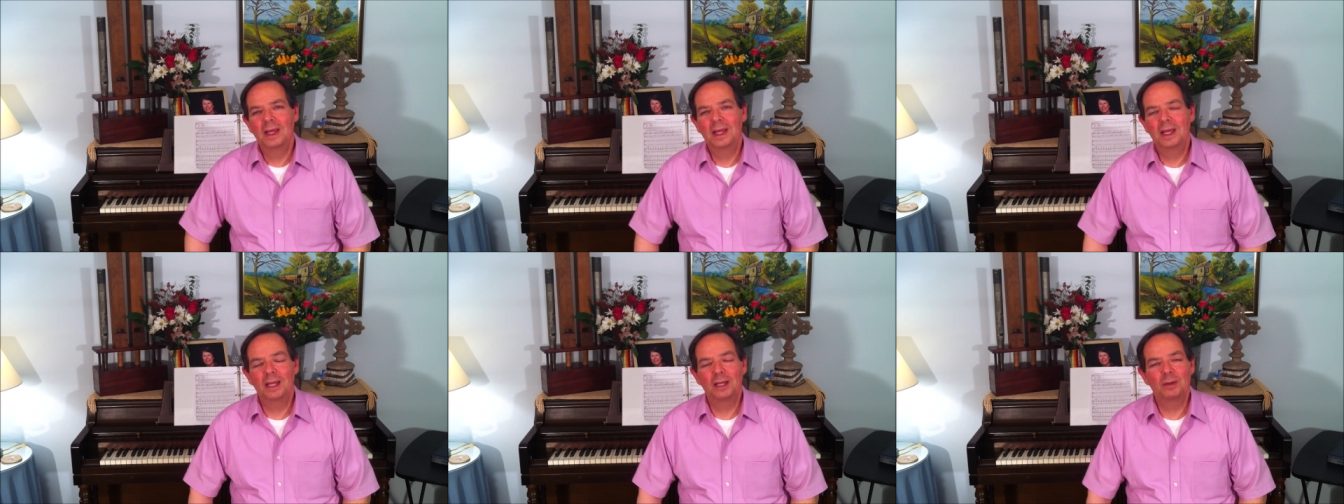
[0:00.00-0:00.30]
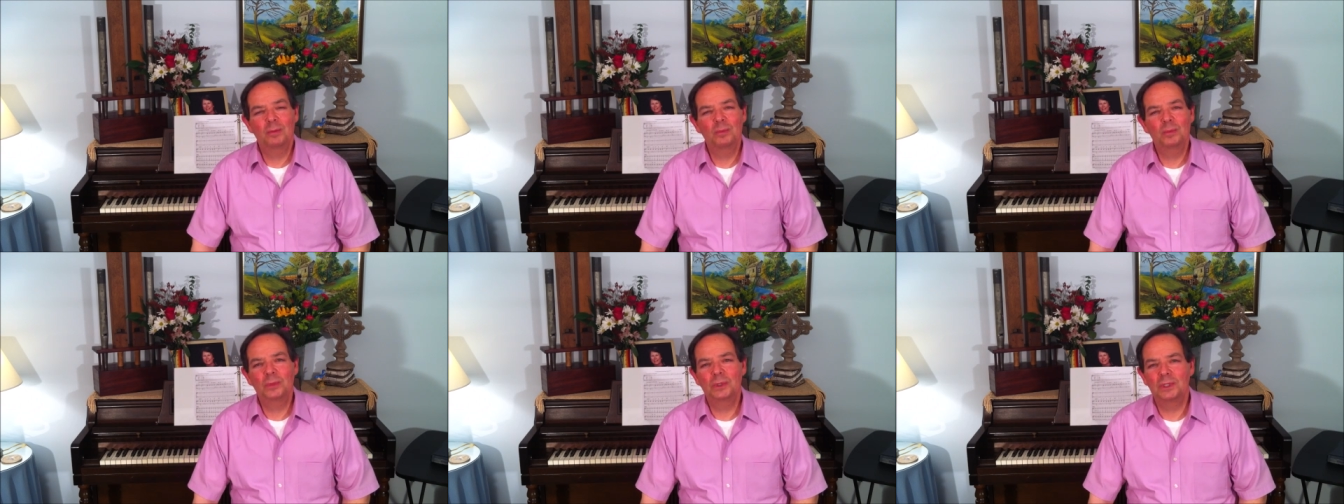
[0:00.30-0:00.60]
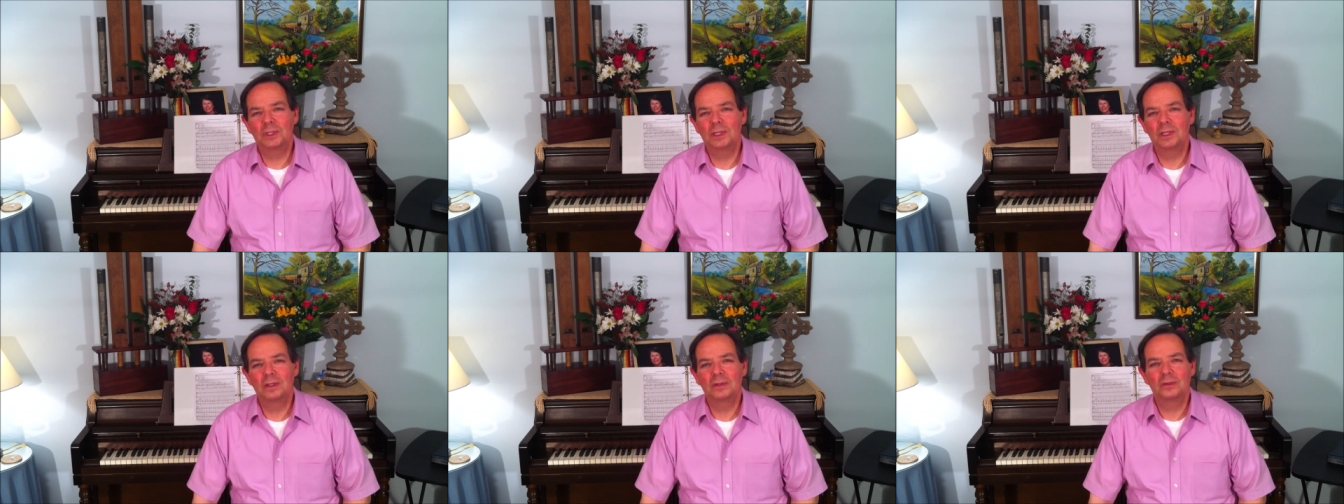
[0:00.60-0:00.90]

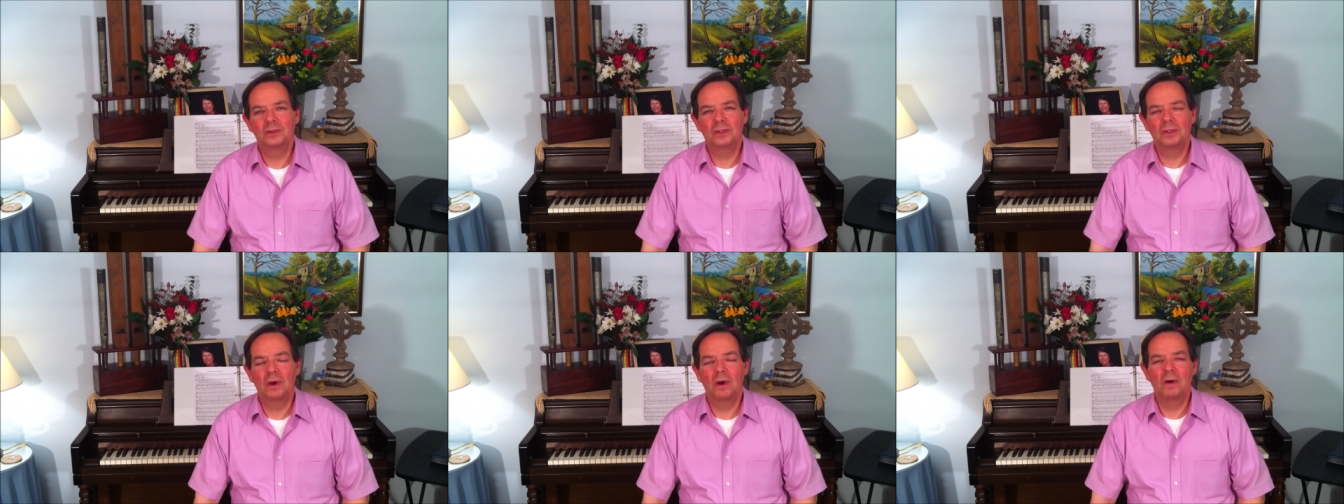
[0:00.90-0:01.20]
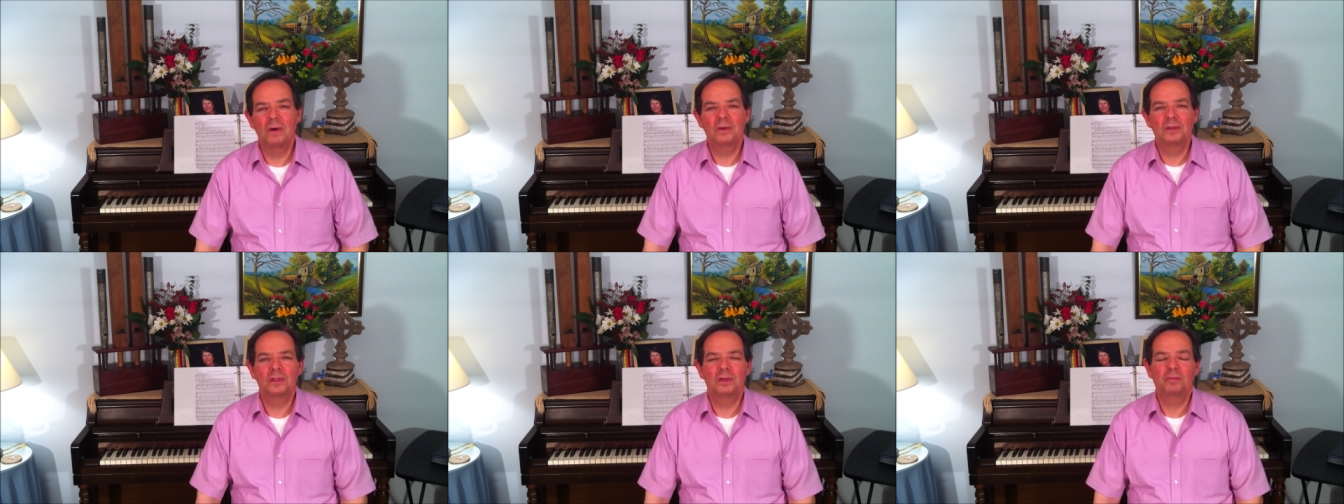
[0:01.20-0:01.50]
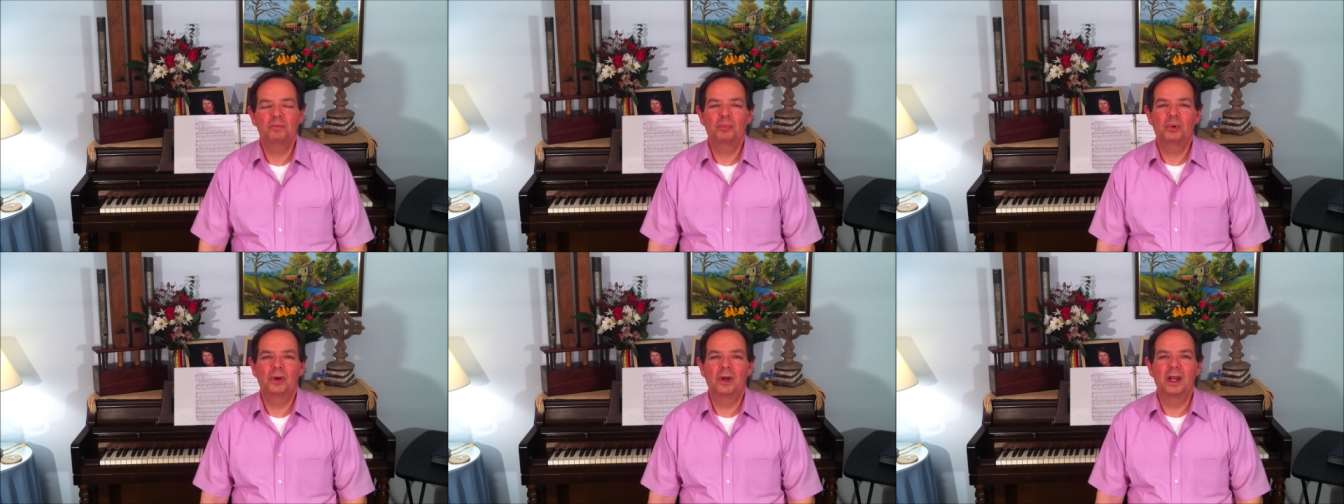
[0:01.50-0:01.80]
hymns and songs
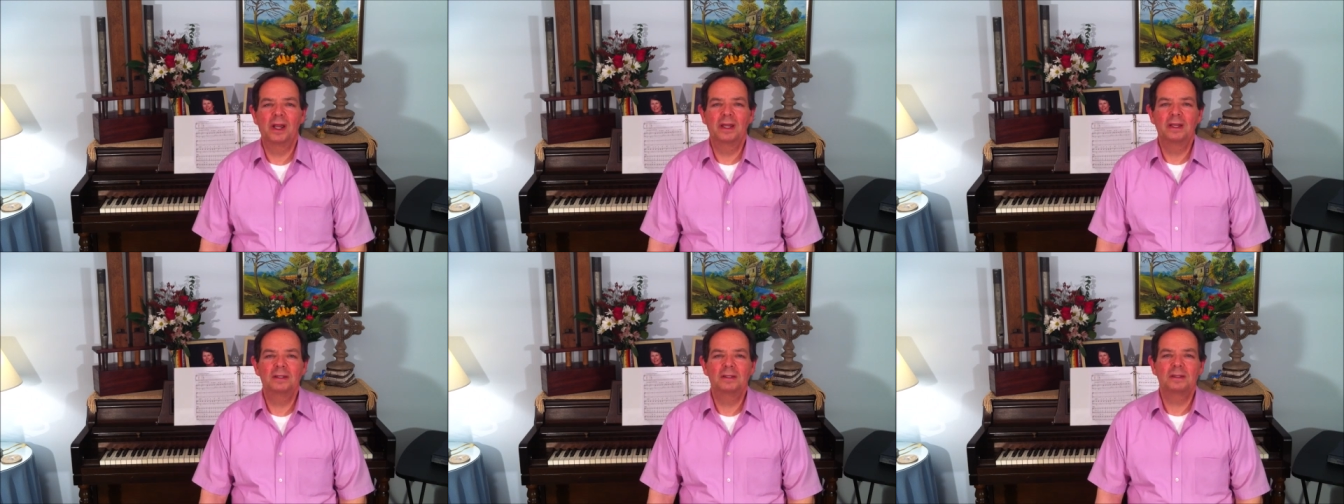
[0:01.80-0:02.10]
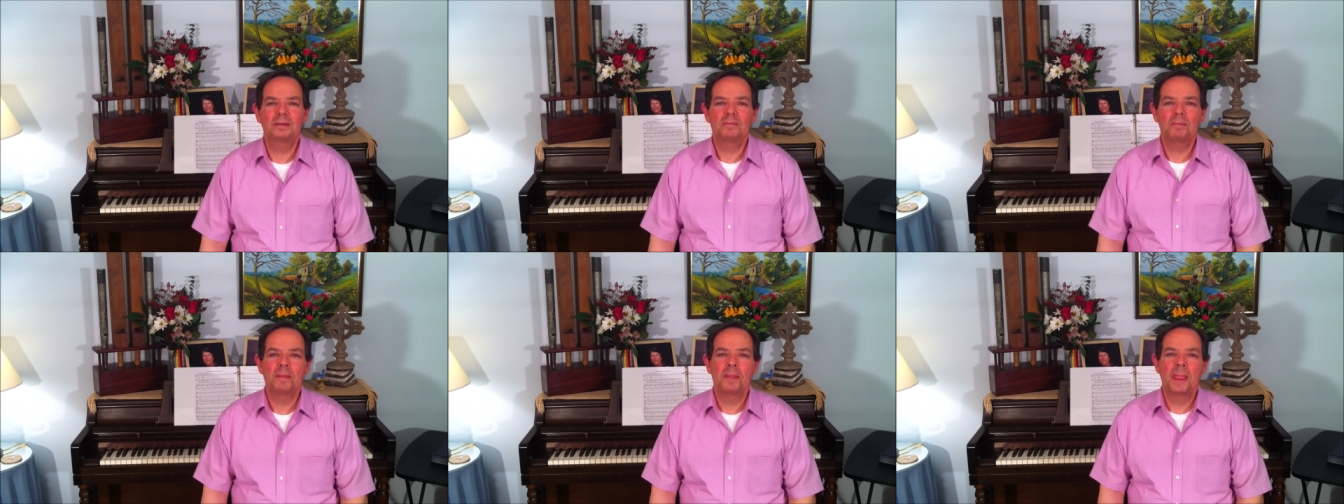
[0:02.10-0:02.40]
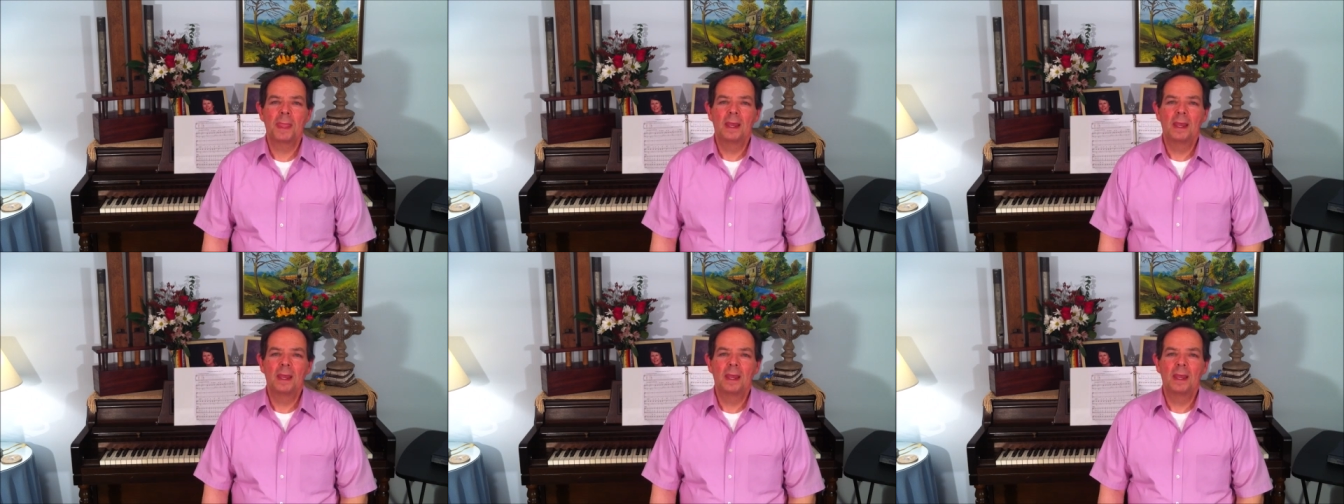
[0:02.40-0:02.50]
of praise.